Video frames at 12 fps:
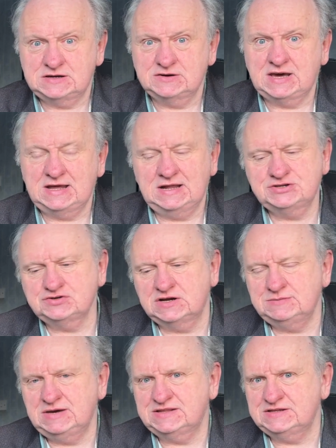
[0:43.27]
Okay, let's try
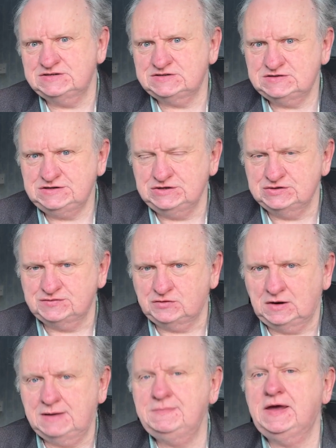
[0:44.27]
to make this useful.
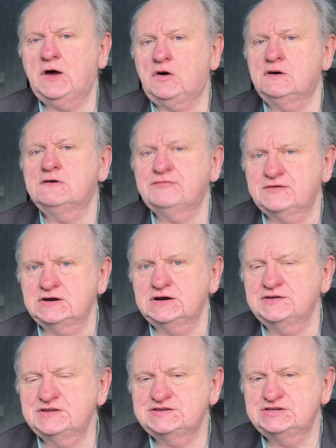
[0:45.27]
Let me offer
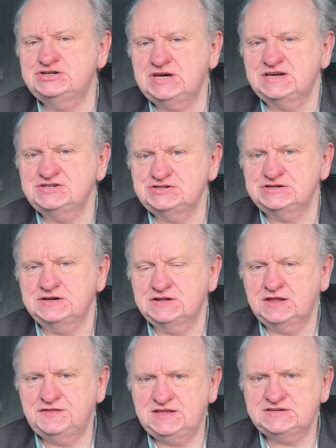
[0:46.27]
the suggestion
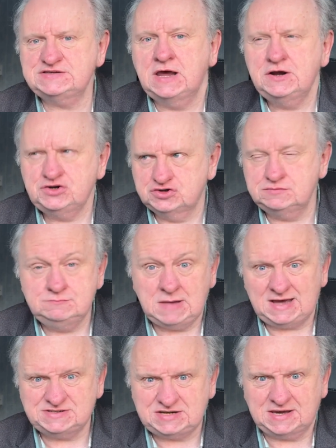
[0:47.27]
that this
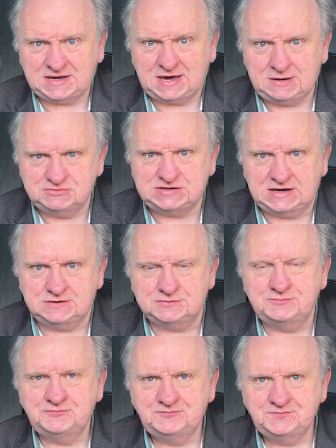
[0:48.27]
dramatic
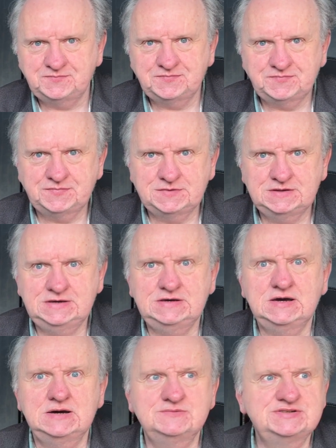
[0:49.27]
countdown...
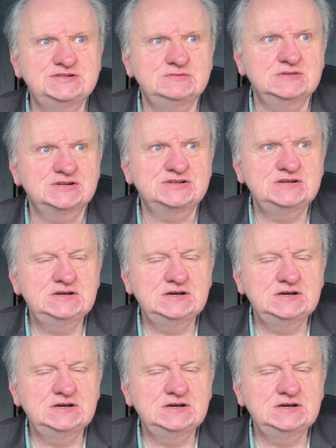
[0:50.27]
Yeah, it was too much.